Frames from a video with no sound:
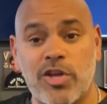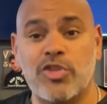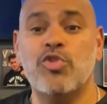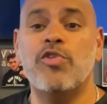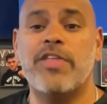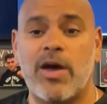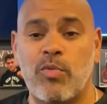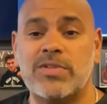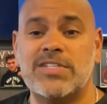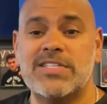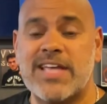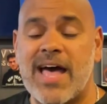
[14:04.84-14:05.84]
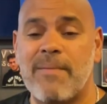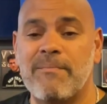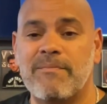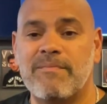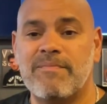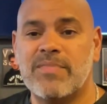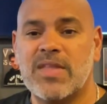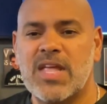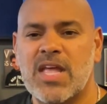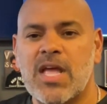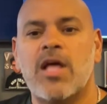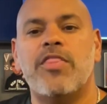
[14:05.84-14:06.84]
can do that with this app.
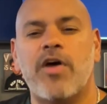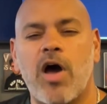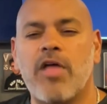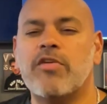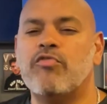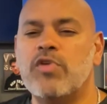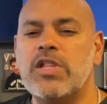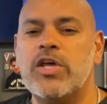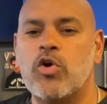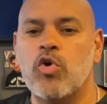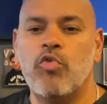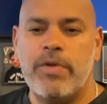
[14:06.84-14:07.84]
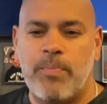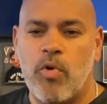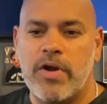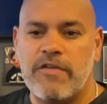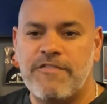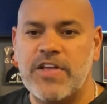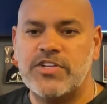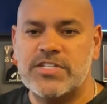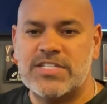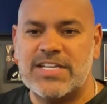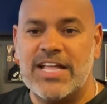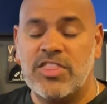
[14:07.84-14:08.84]
There are other really cool reporting features
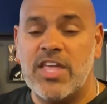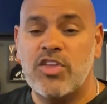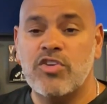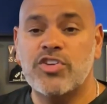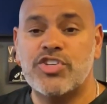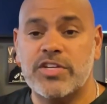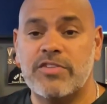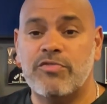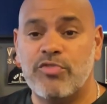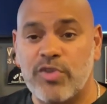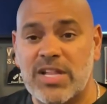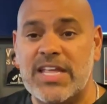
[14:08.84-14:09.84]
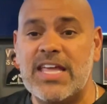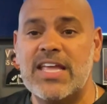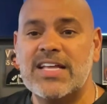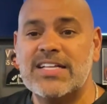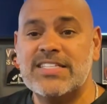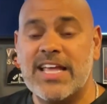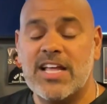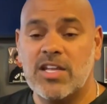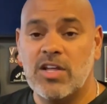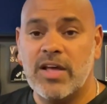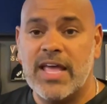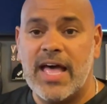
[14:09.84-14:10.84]
that I think you should really take a
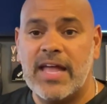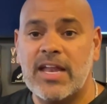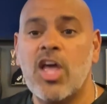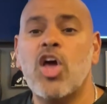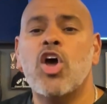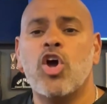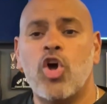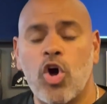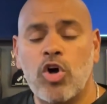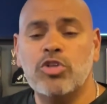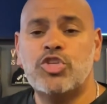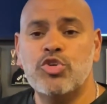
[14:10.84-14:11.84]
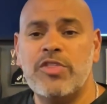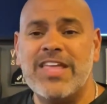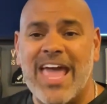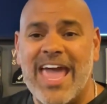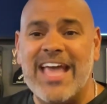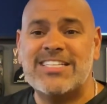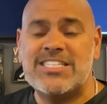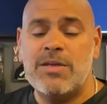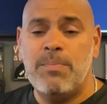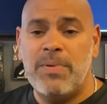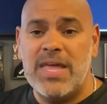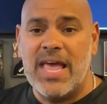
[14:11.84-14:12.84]
look at. Go to the
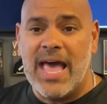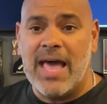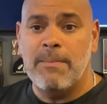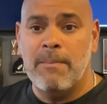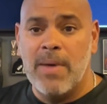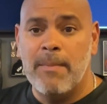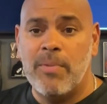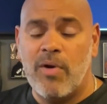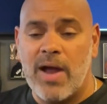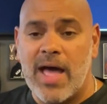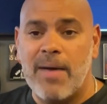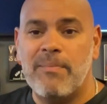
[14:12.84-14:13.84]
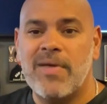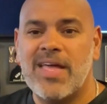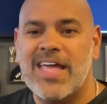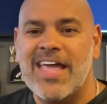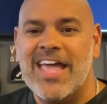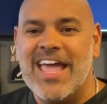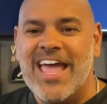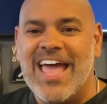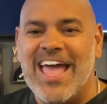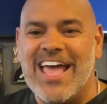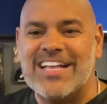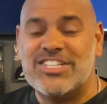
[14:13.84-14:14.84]
ATB at Member app
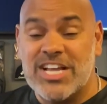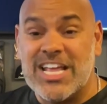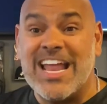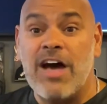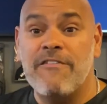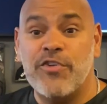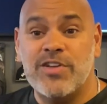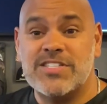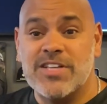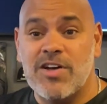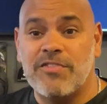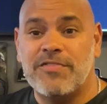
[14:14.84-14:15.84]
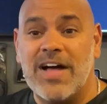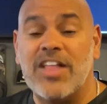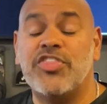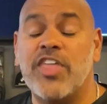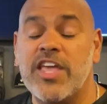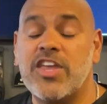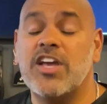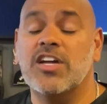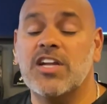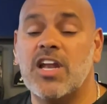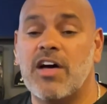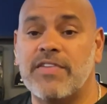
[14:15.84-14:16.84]
and check it out for yourself. I think you're
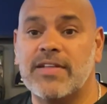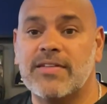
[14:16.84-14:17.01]
gonna love